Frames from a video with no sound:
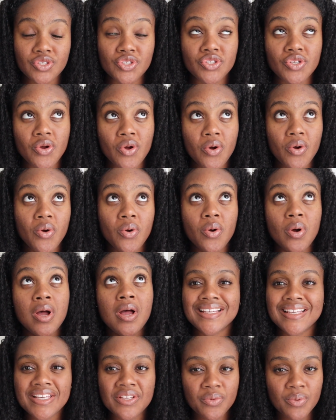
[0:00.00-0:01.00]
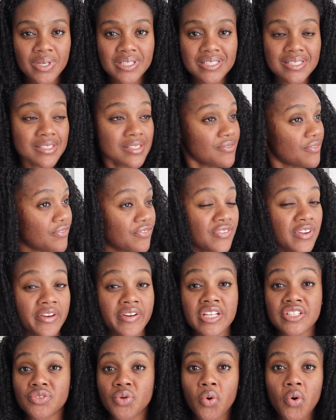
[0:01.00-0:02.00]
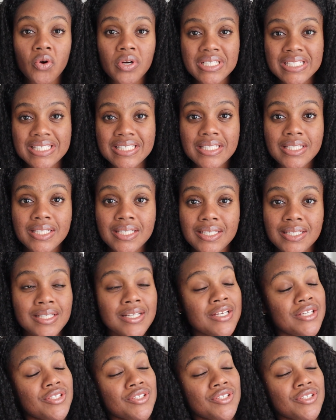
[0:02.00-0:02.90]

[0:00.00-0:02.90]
So Key West is very touristy.